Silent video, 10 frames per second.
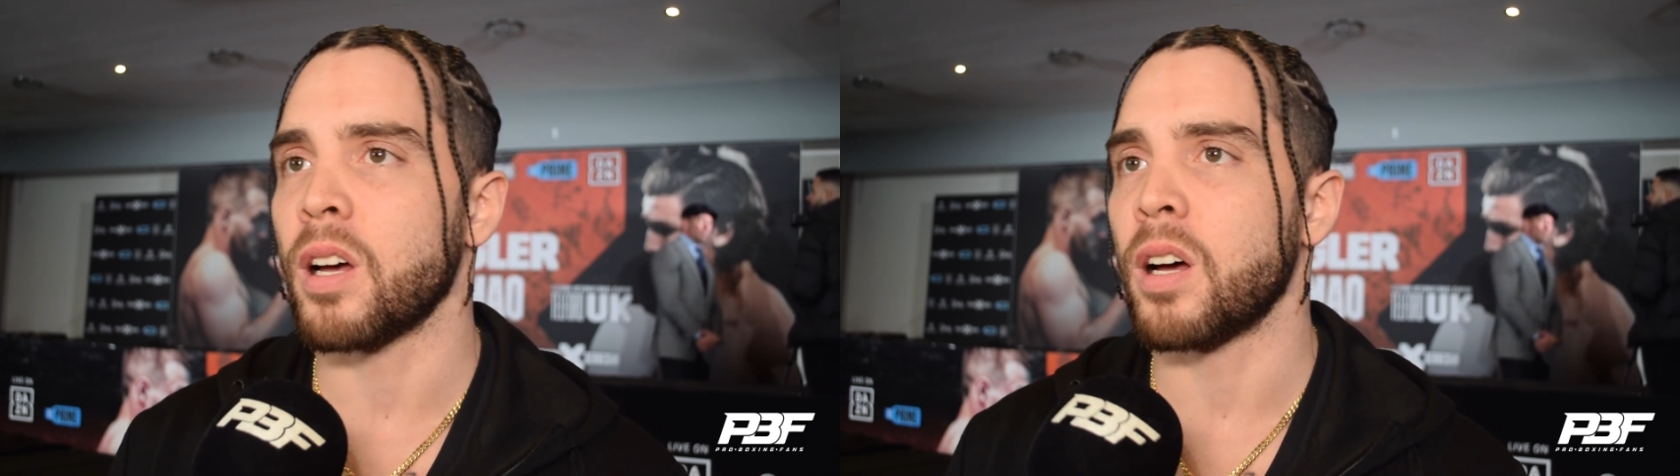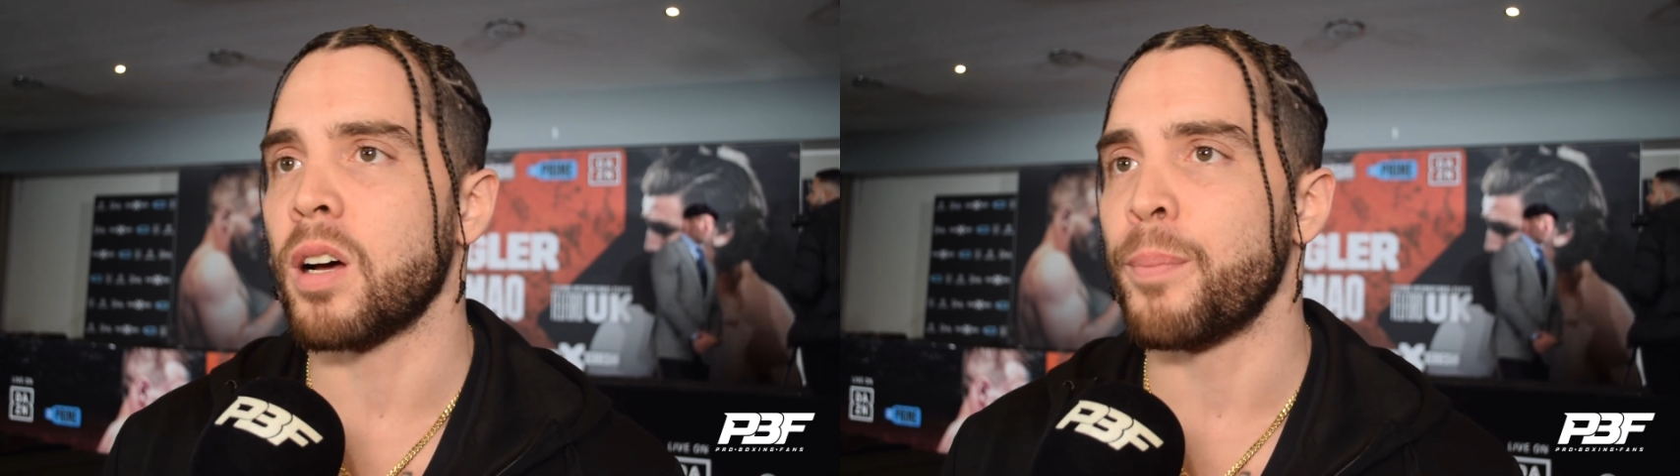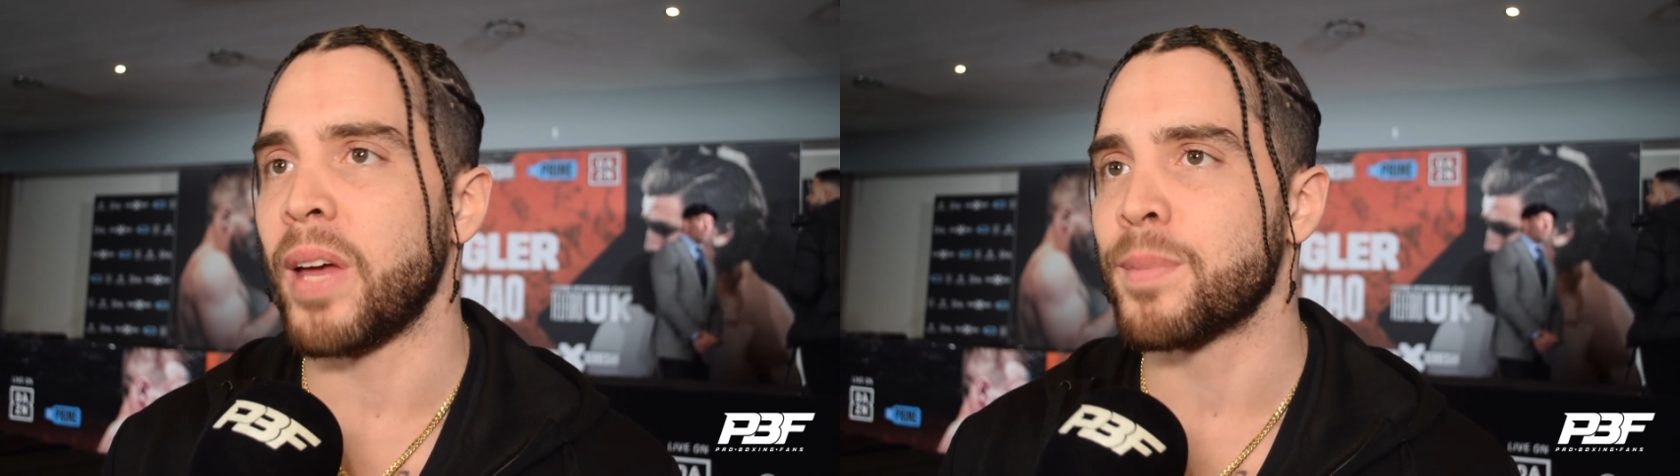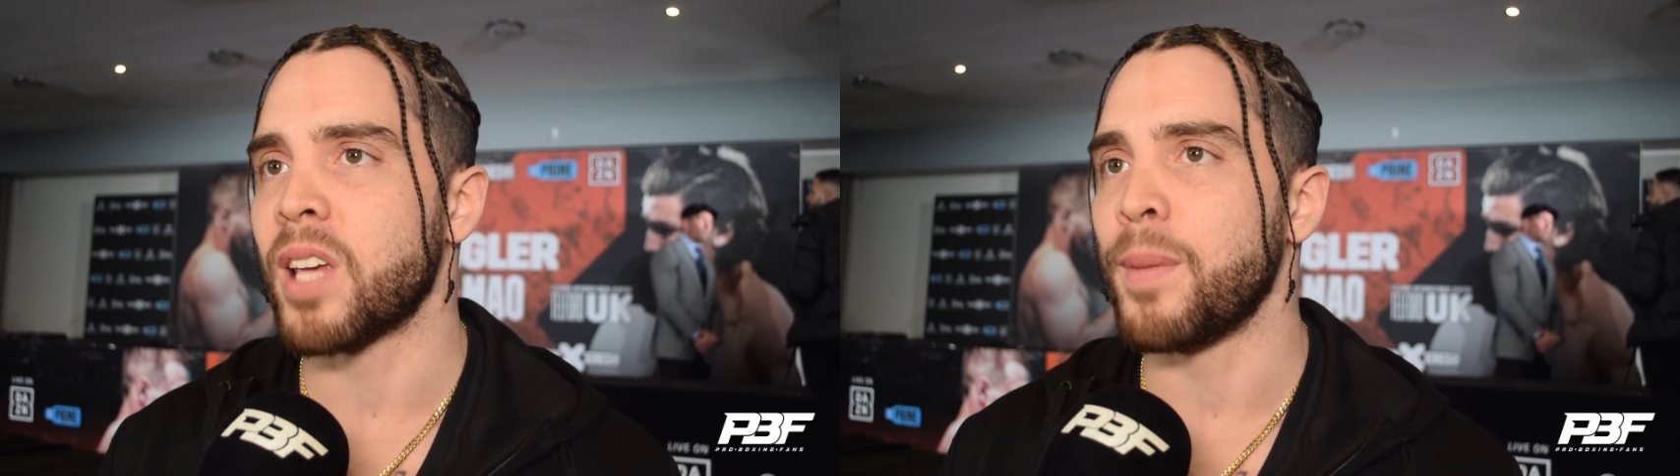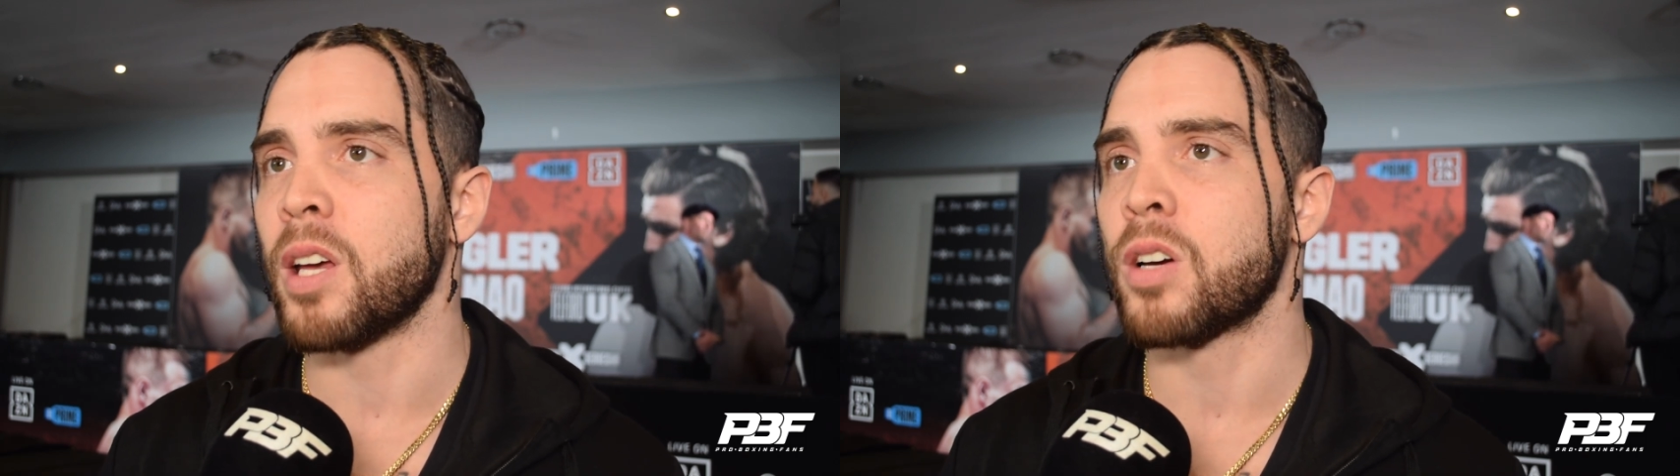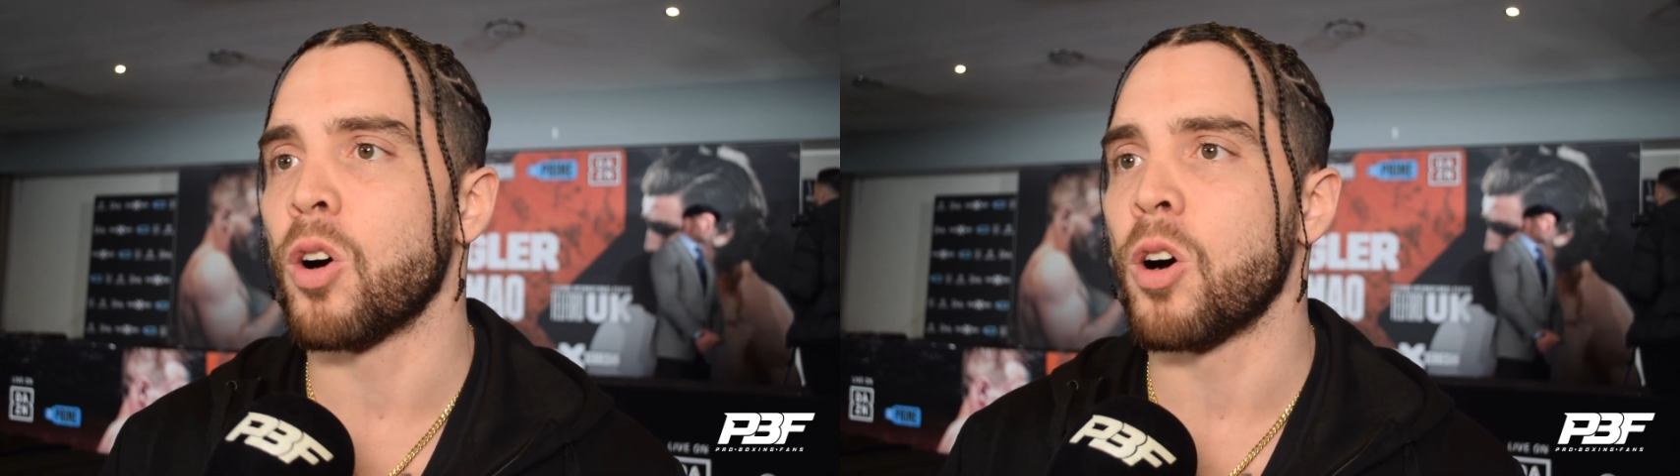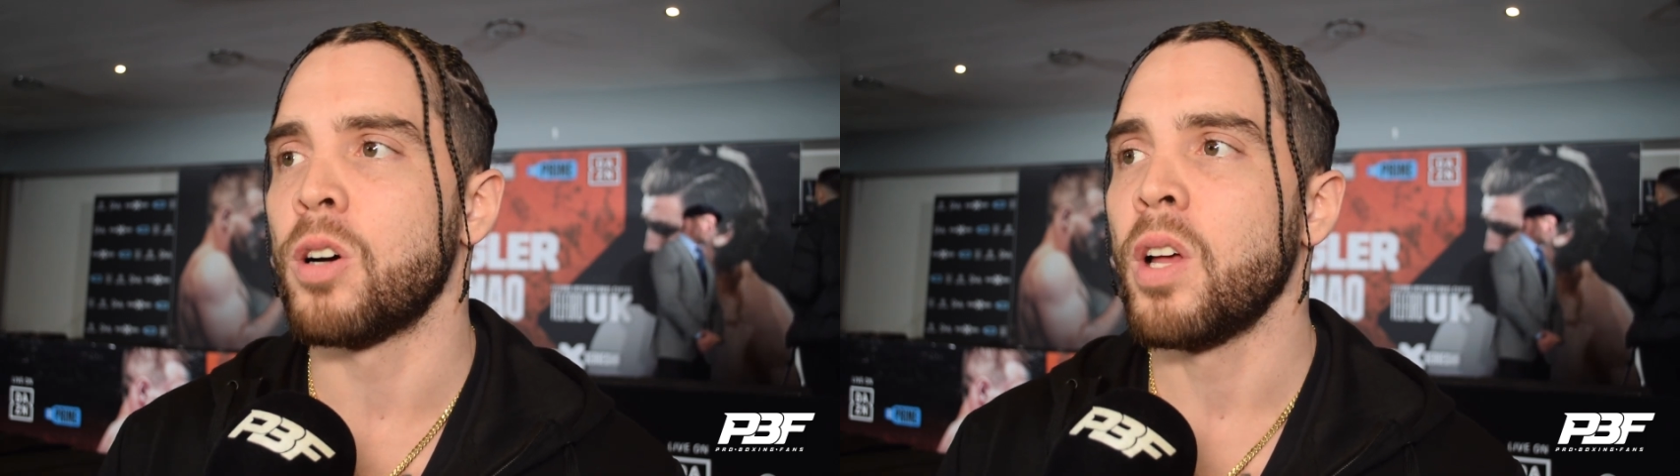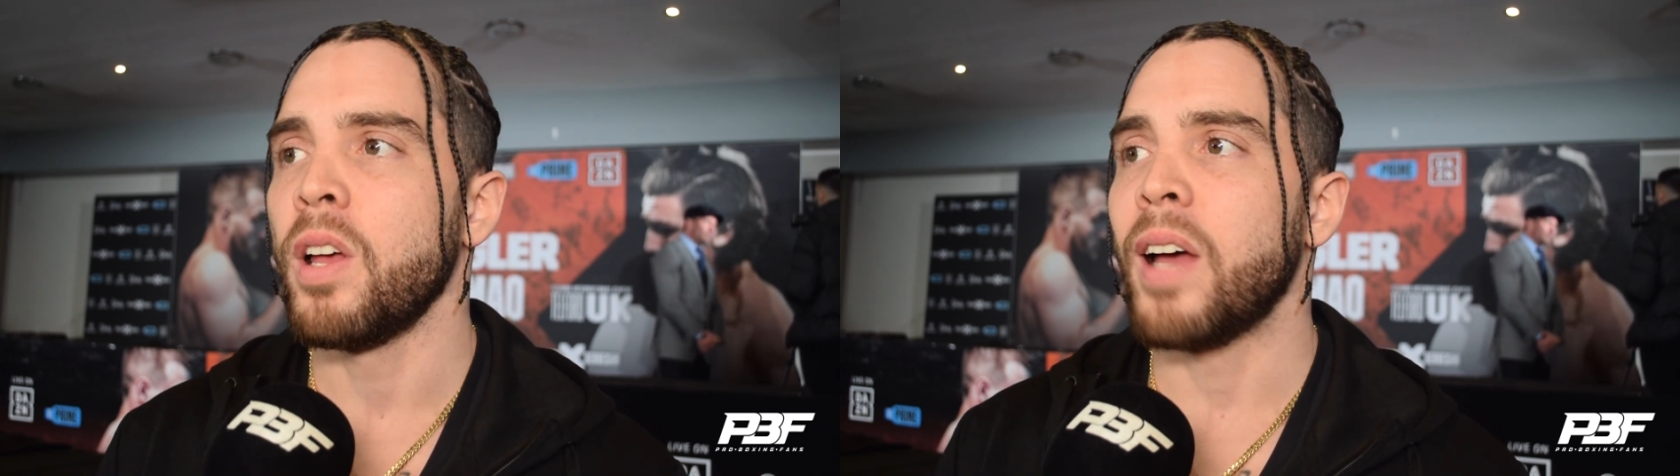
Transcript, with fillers: Mams gave me a call.